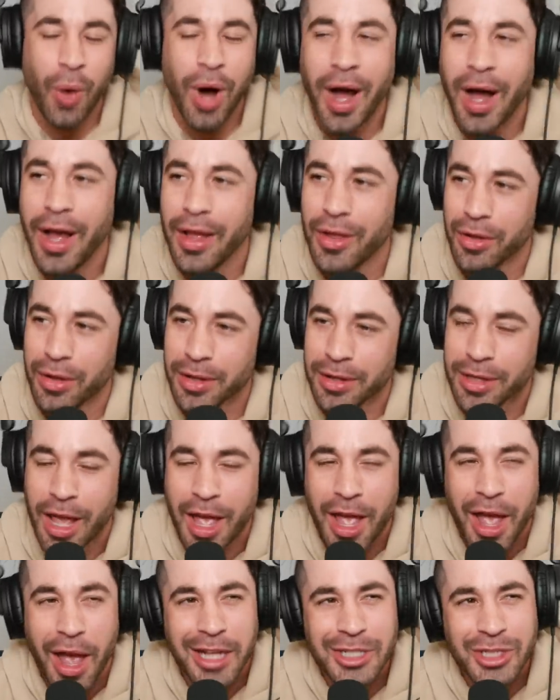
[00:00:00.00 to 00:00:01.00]
Wild.
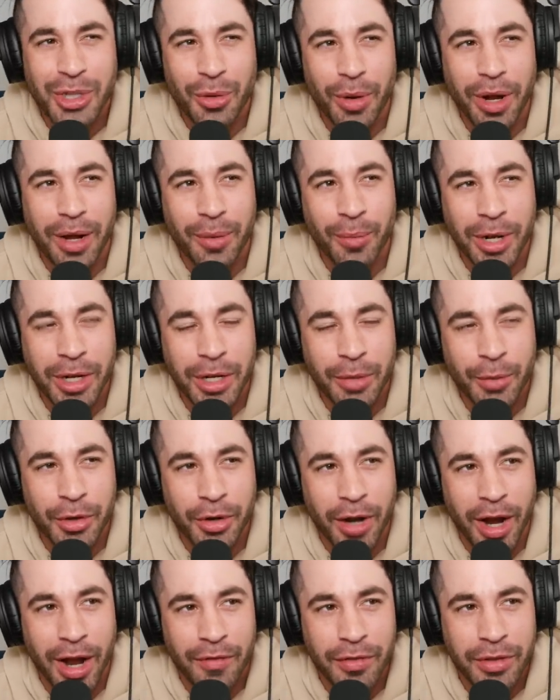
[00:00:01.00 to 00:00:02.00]
And so when
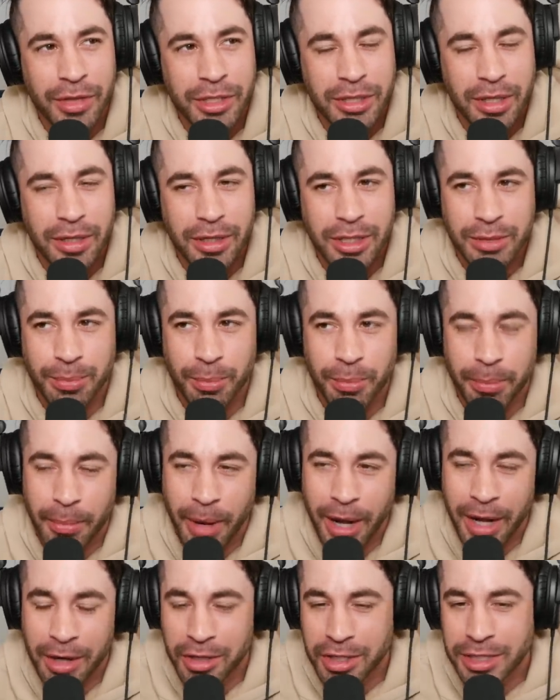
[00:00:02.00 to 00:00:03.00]
you're having these, because
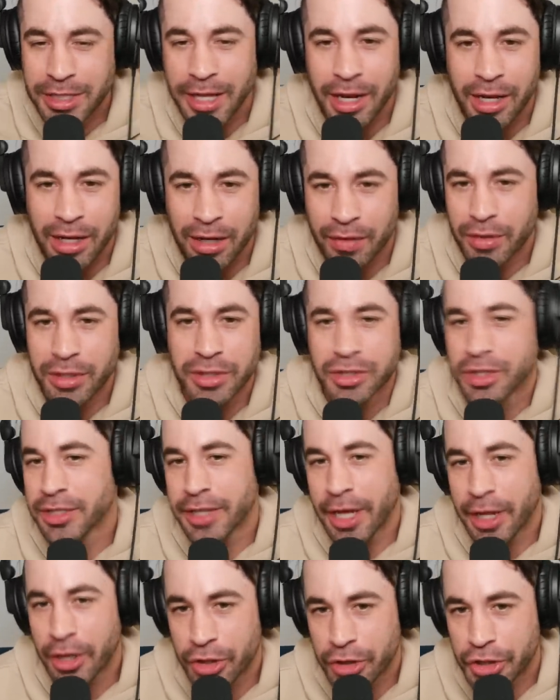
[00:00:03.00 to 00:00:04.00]
my understanding of this,
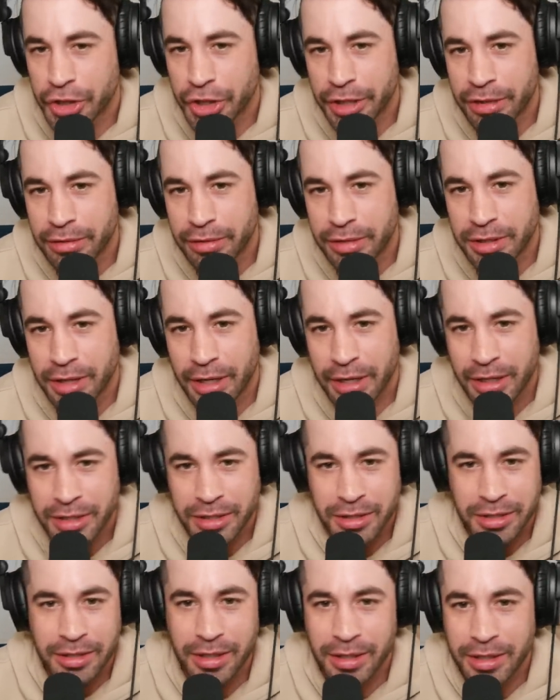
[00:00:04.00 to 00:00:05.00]
just energy, which I
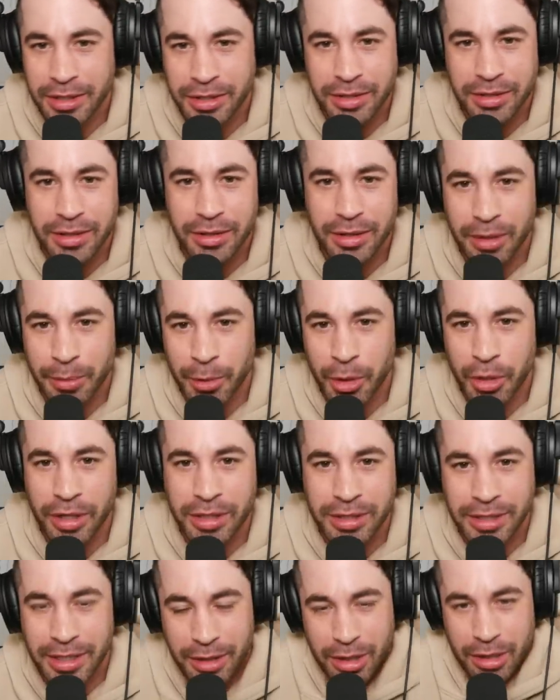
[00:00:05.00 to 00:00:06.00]
guess it's
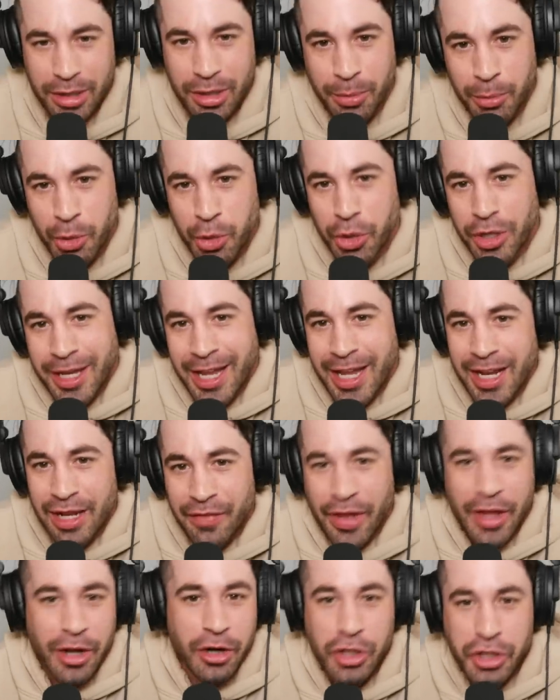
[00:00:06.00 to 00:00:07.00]

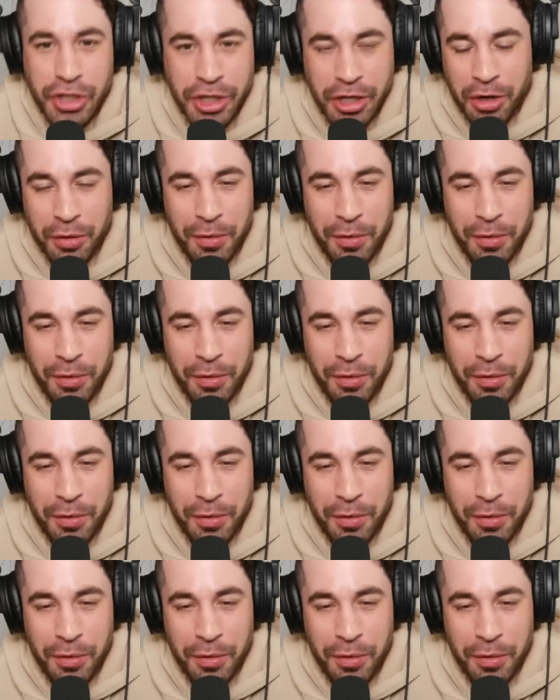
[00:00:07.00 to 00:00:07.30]
communicative energy.